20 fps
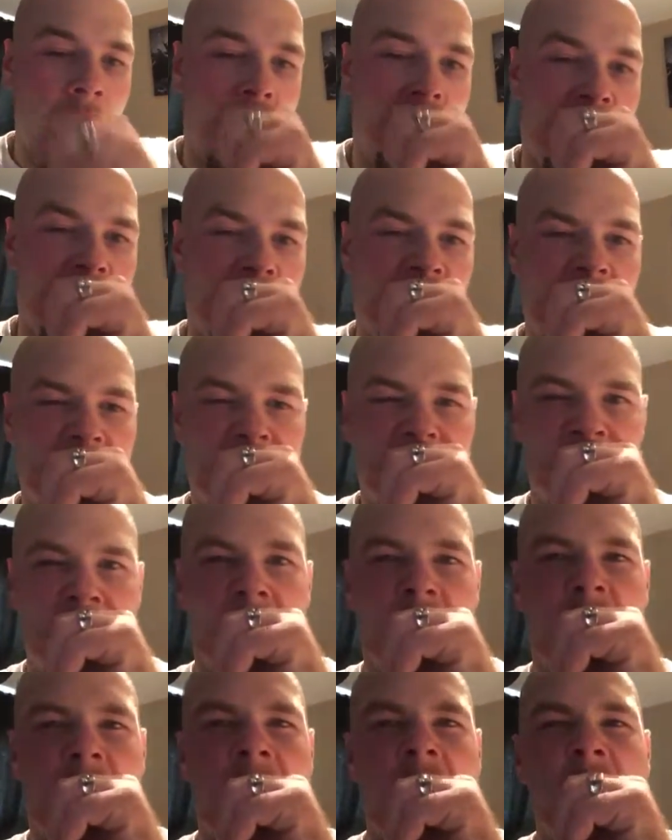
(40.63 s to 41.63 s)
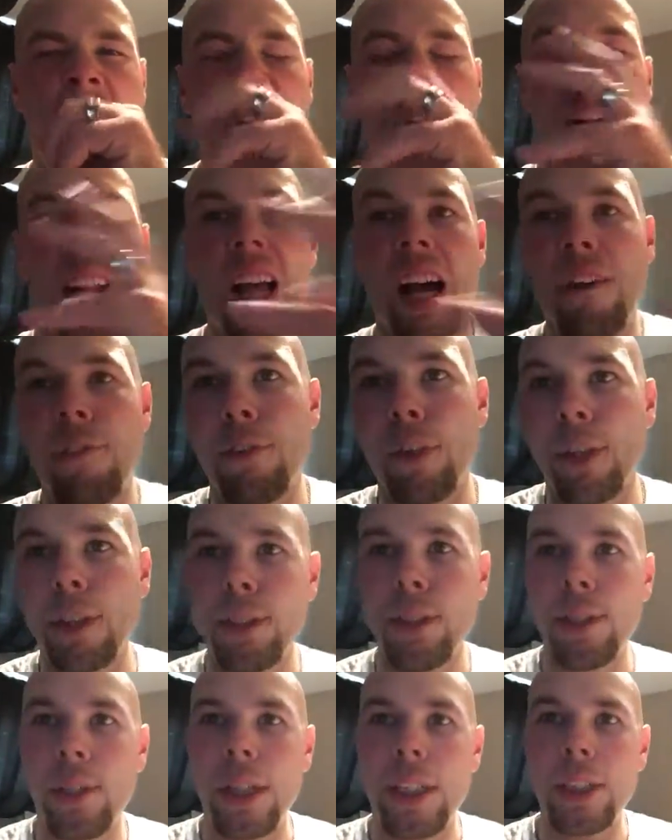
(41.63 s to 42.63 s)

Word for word: anyway, so without further ado,